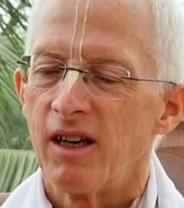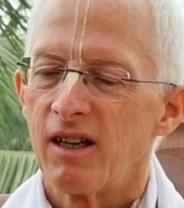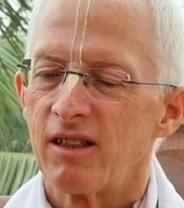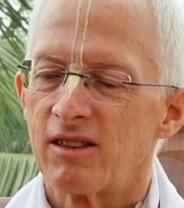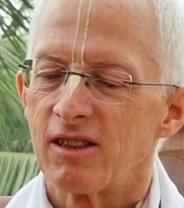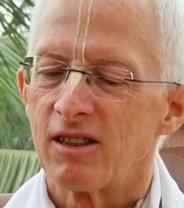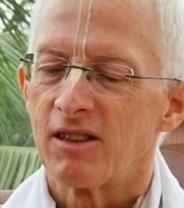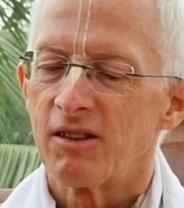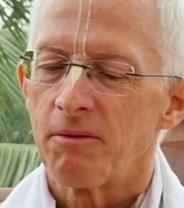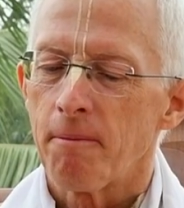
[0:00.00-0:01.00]
And
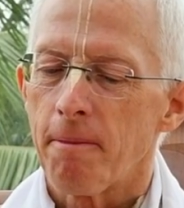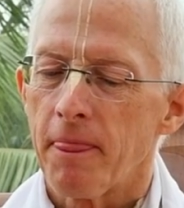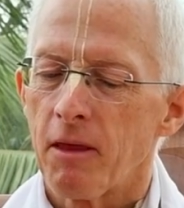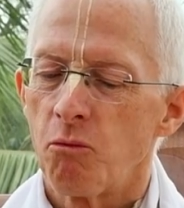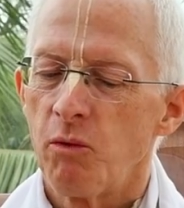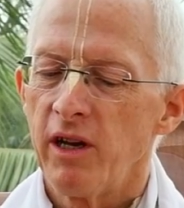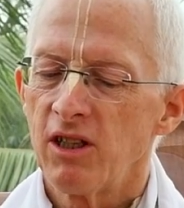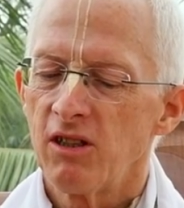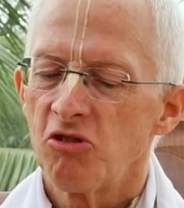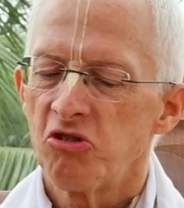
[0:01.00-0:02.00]
we
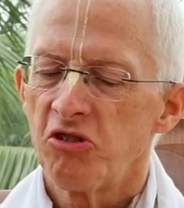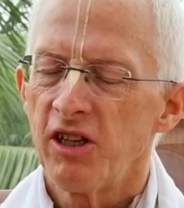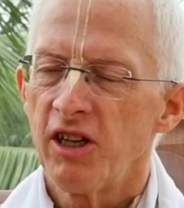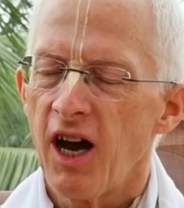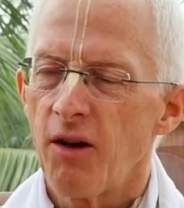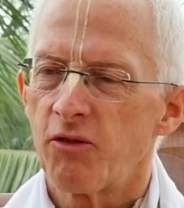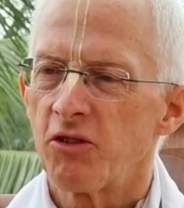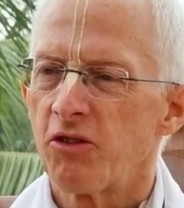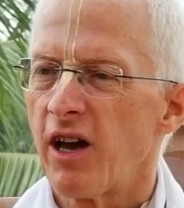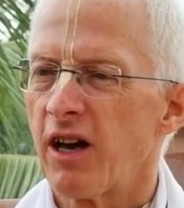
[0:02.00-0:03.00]
didn't see
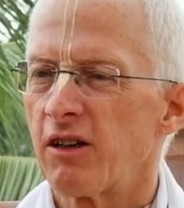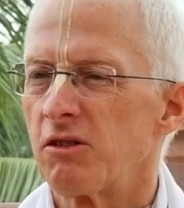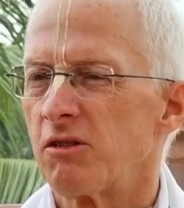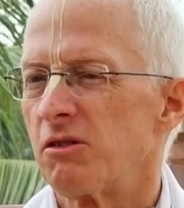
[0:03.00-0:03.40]
after that